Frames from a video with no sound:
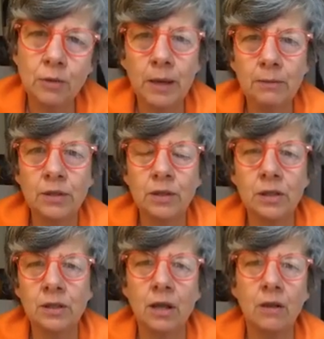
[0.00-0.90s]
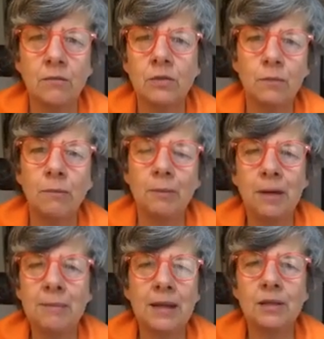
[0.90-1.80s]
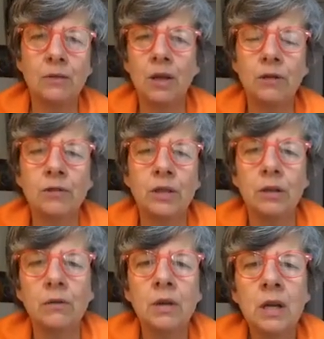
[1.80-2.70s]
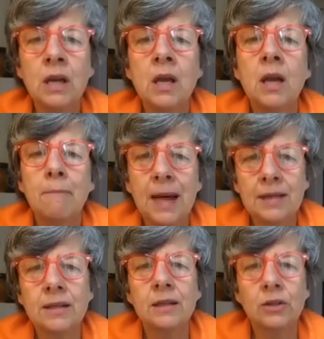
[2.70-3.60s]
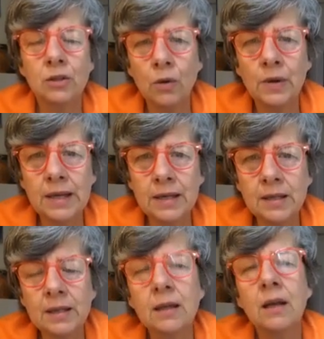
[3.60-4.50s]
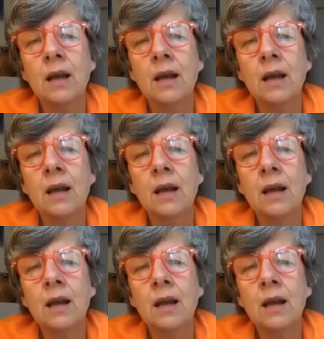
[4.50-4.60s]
You'll be able to just go to Bubbly Maths or go to Maths Toys,